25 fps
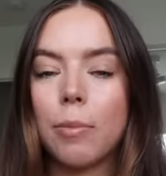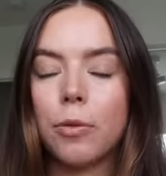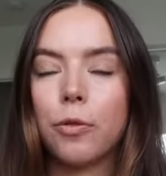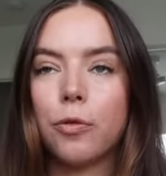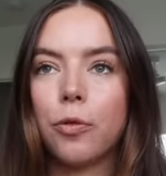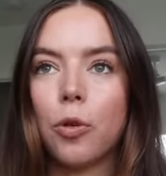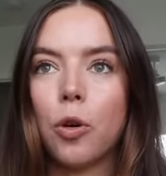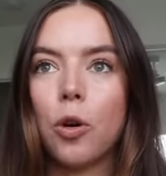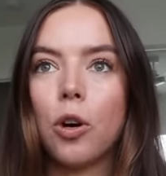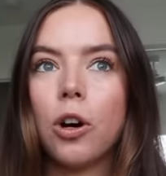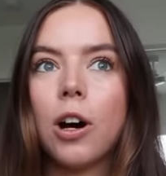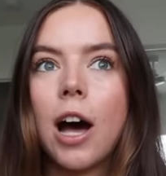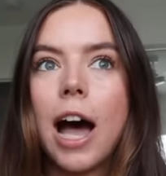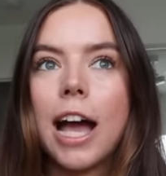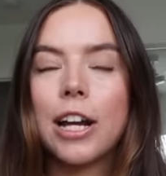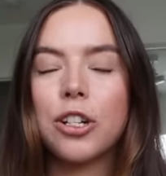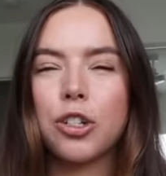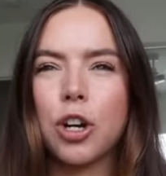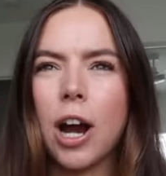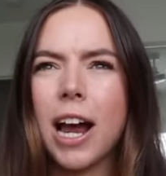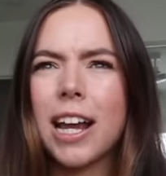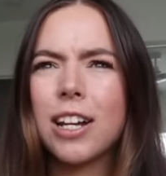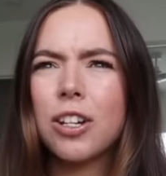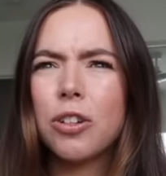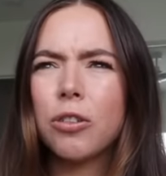before. I
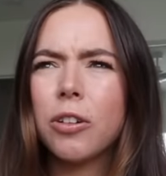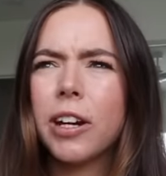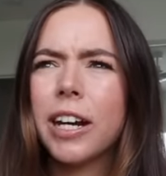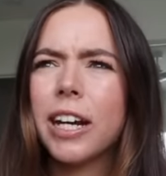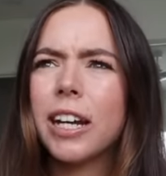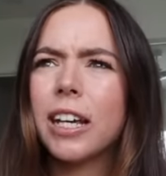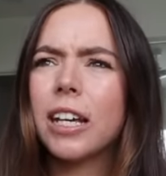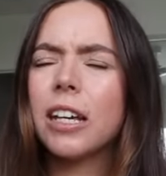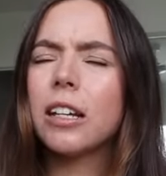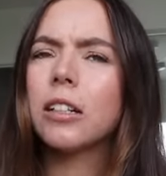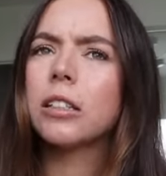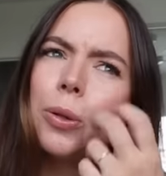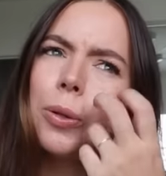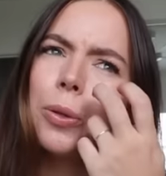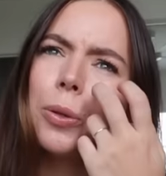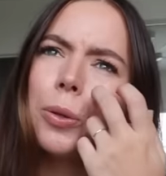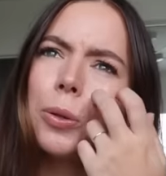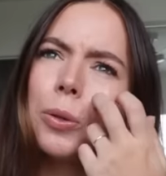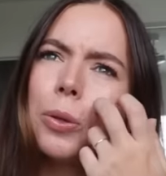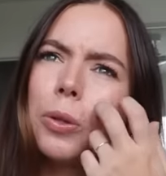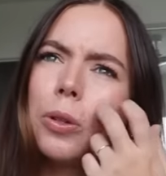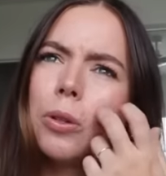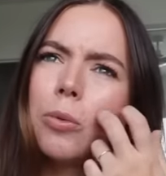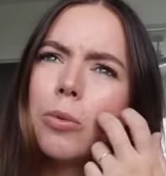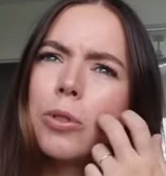tried to read it,
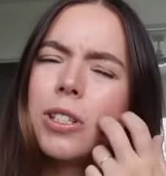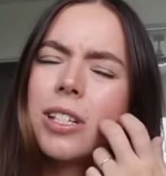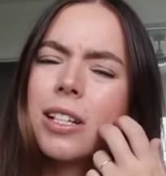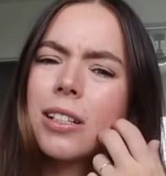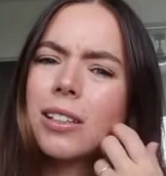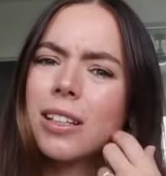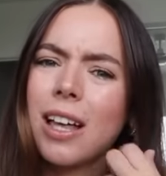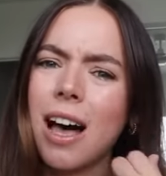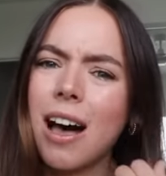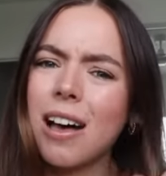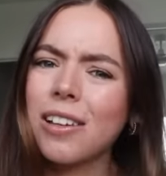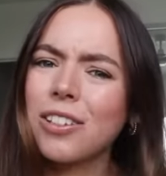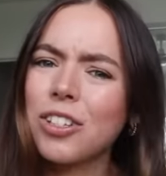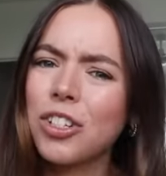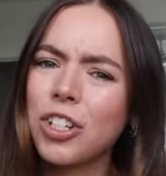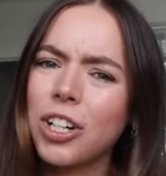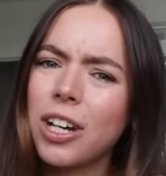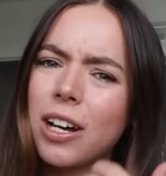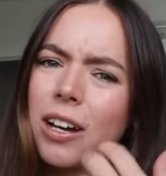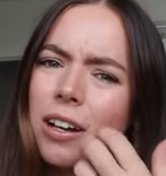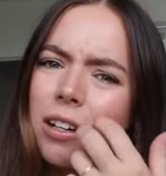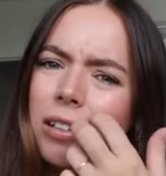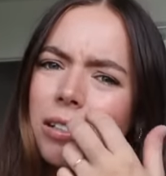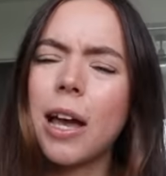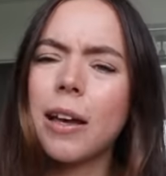ooh, was it last
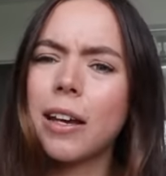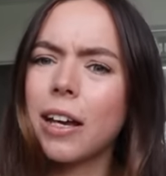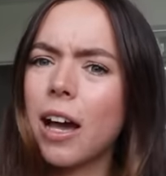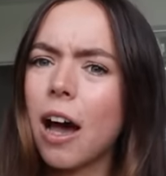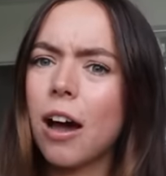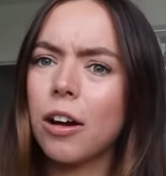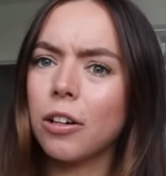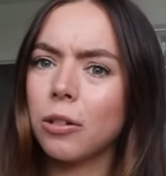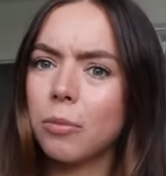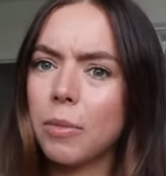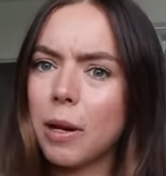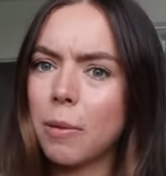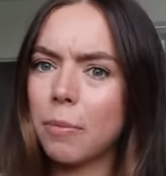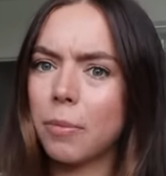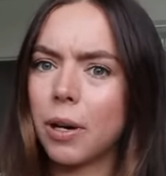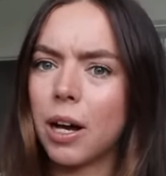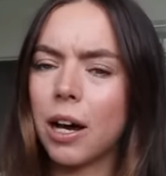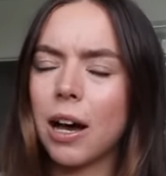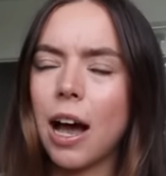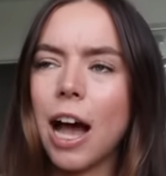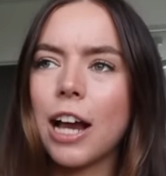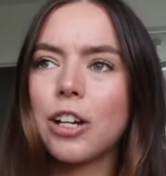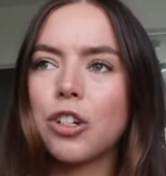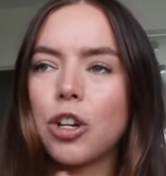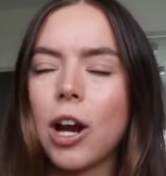year? I can't remember.
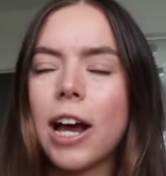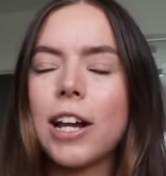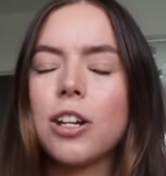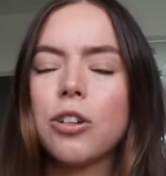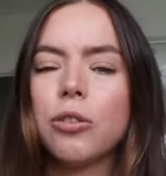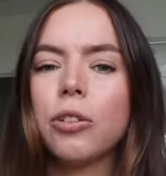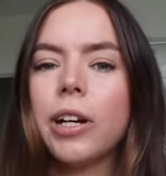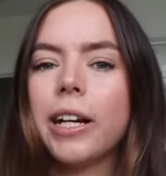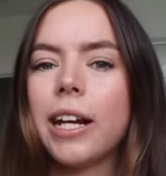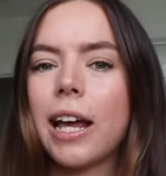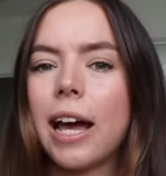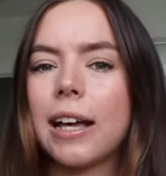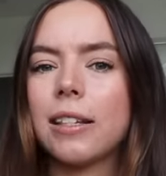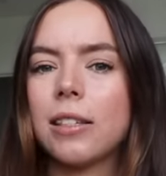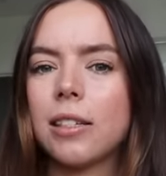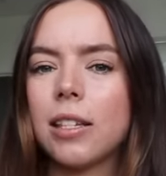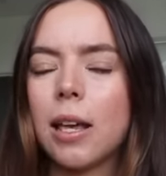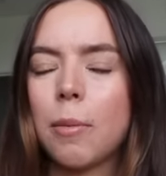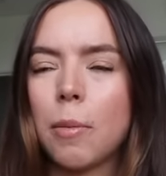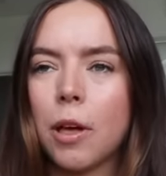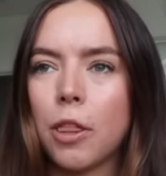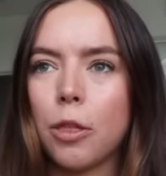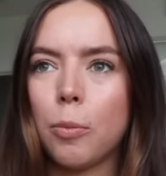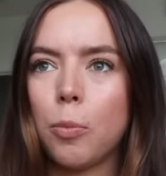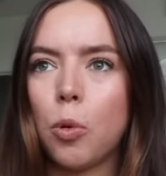I tried to read it at
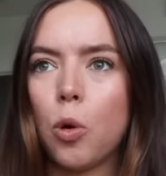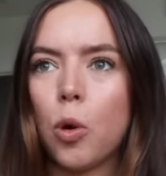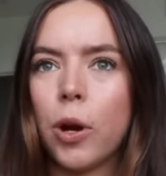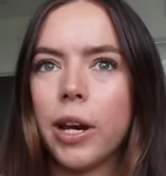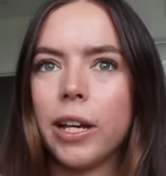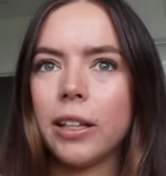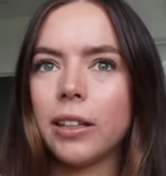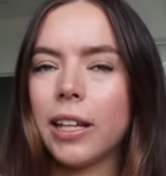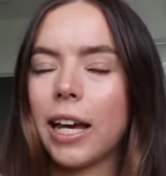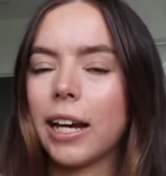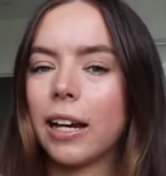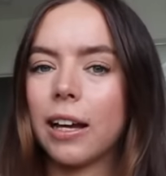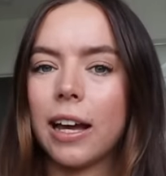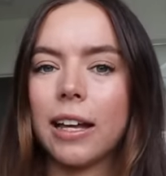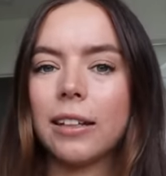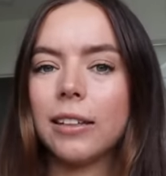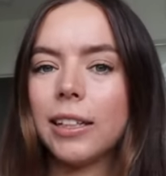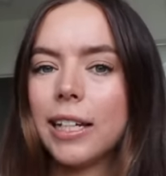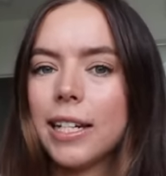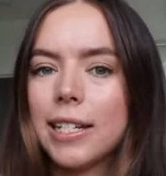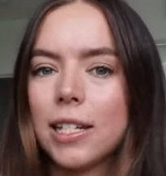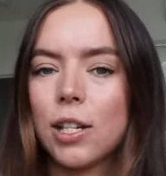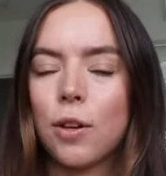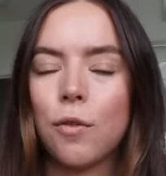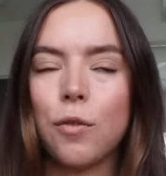some other point, like at
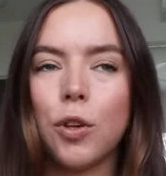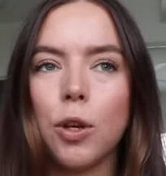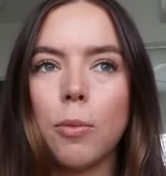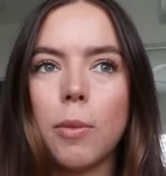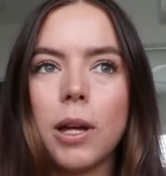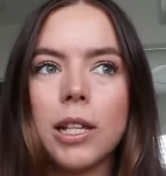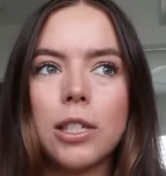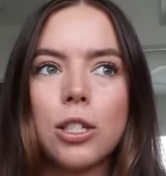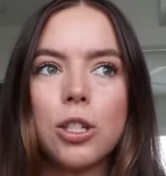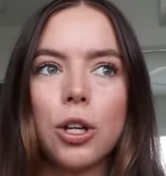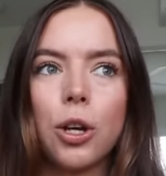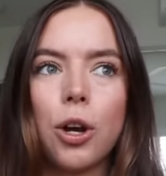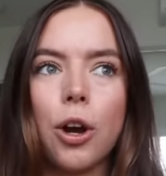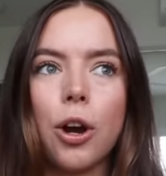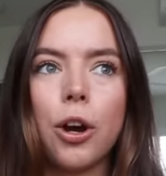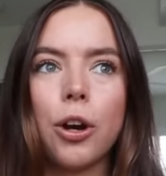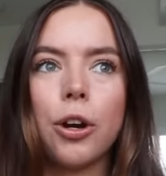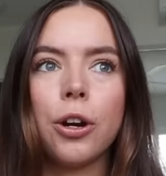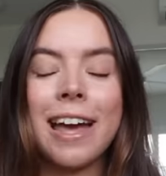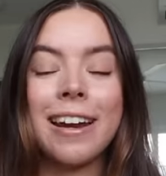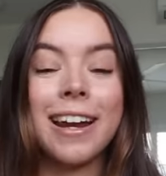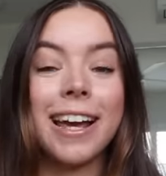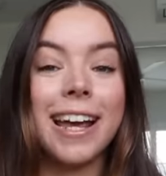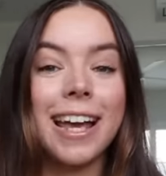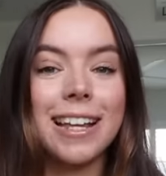least a few months ago,
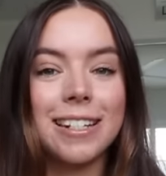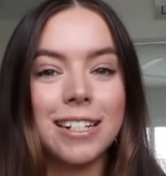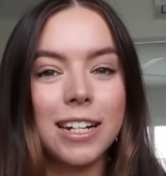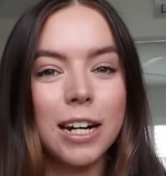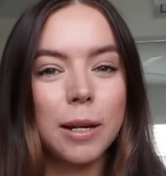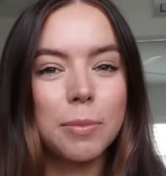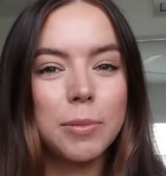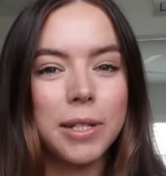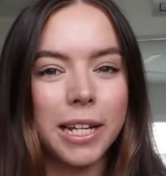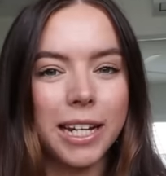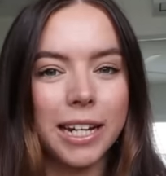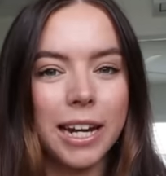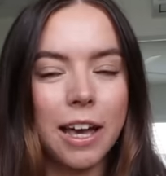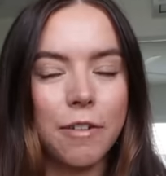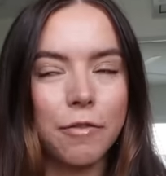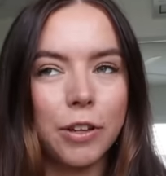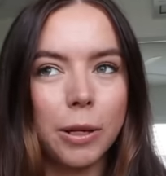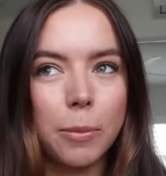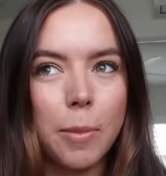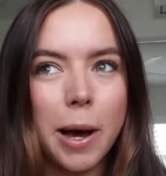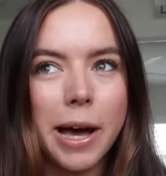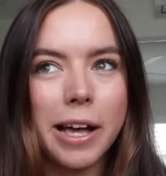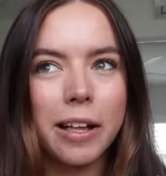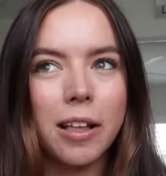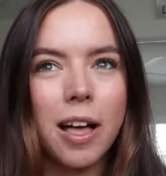and I ended up DNFing
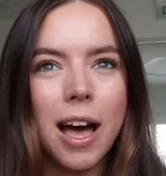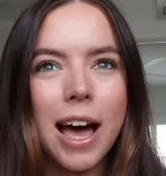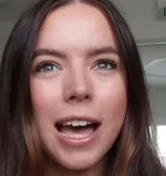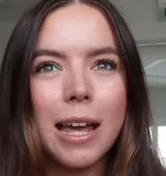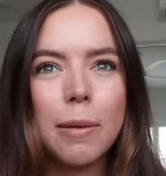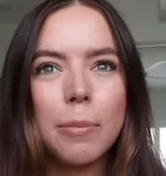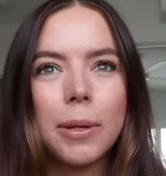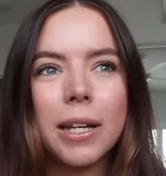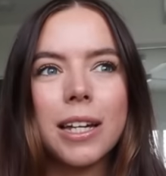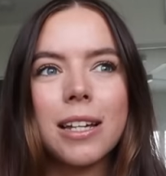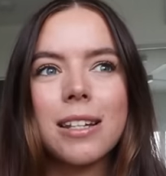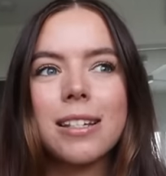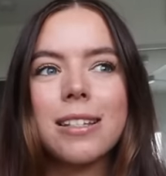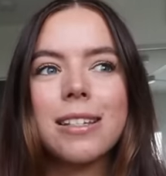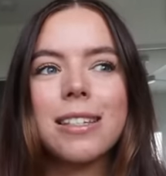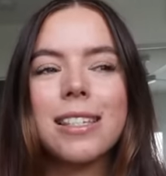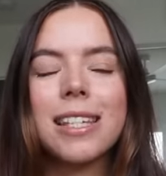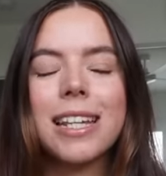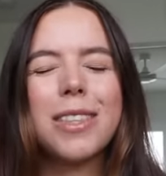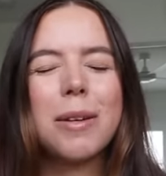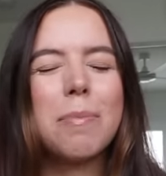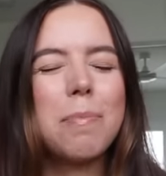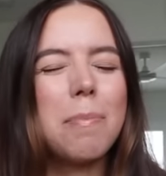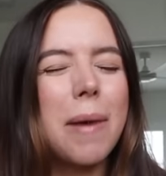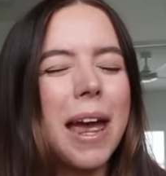Mile High because
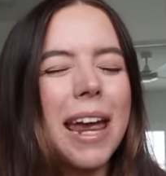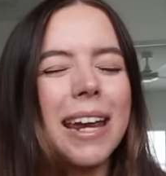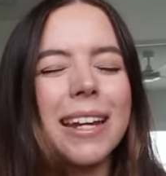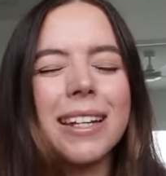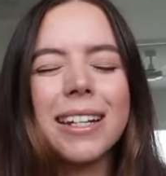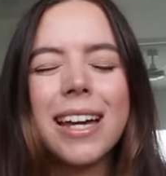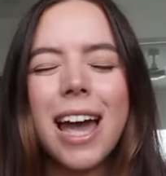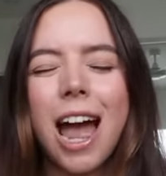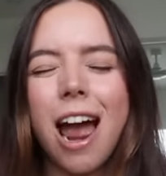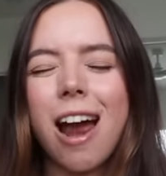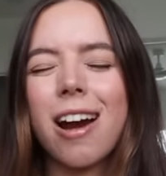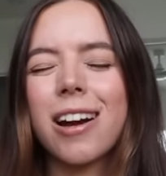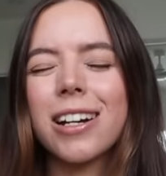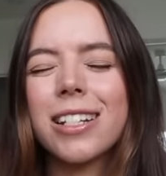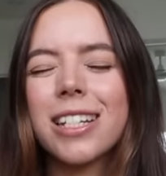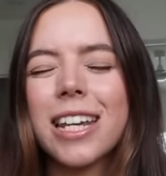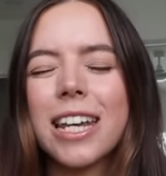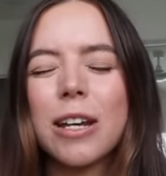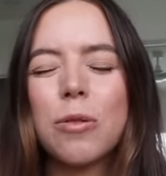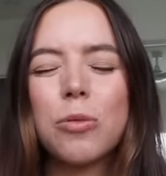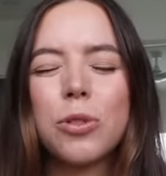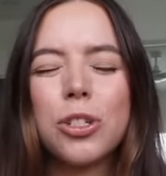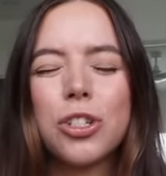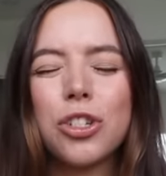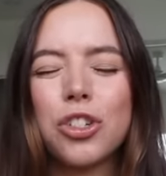the main character,
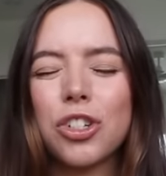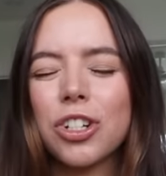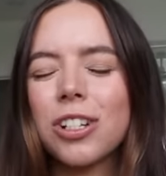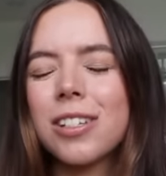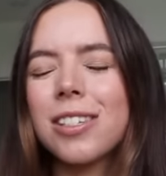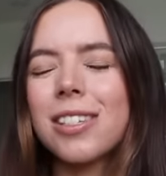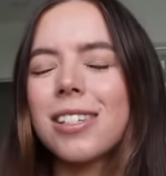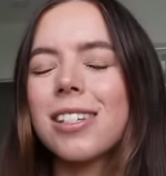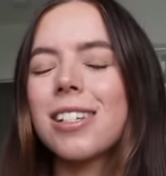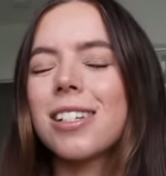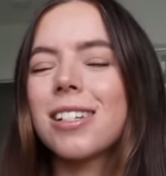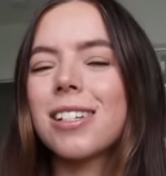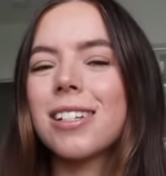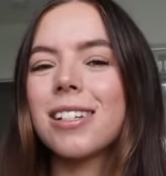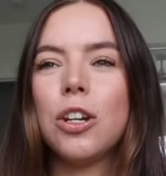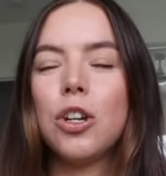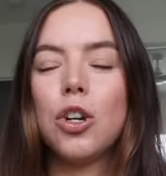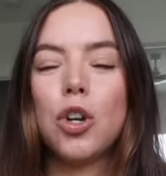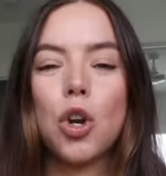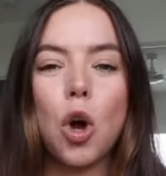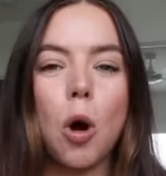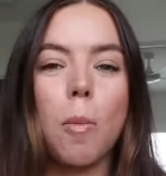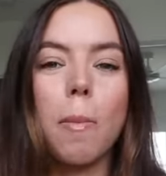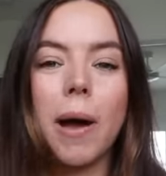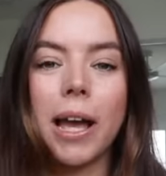he was just
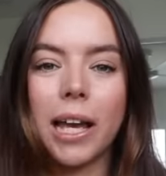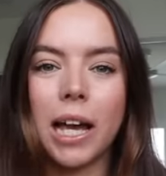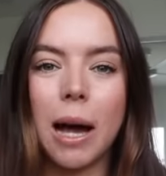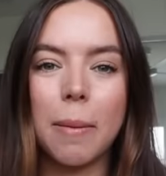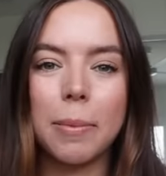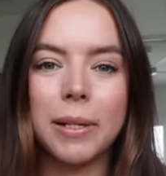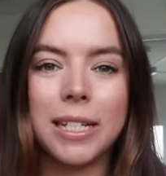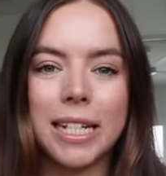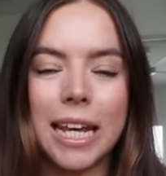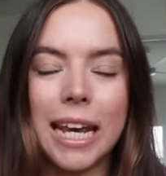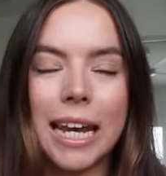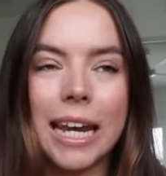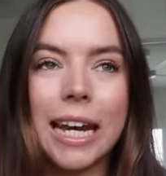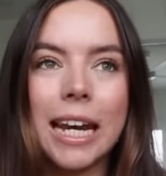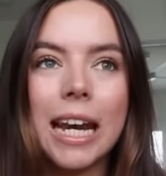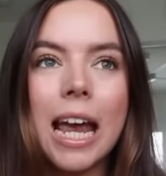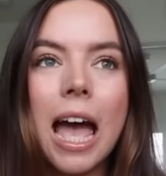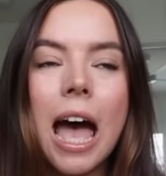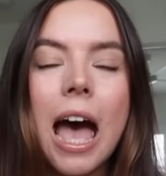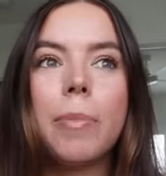not my cup of tea,